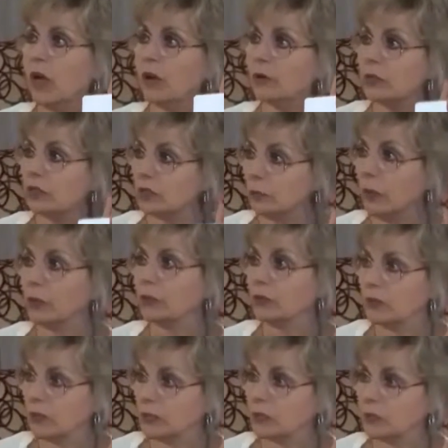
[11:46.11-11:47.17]
We've got to
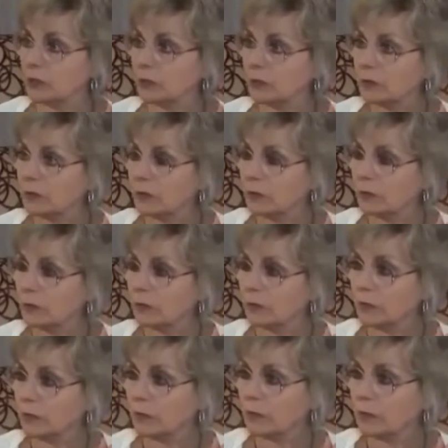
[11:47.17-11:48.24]
expose this.
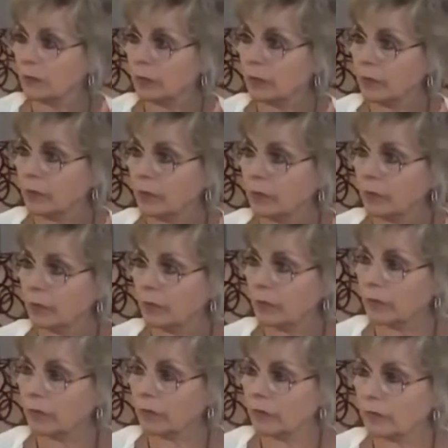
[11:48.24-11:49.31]
Yeah, thanks
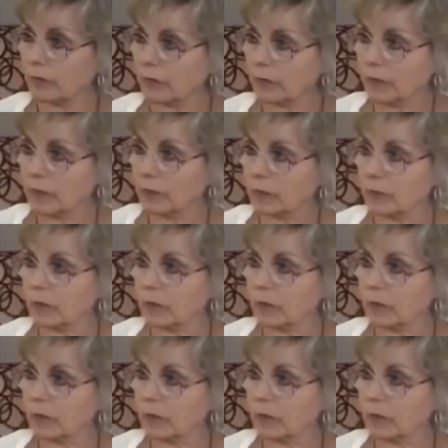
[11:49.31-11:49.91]
so much for all this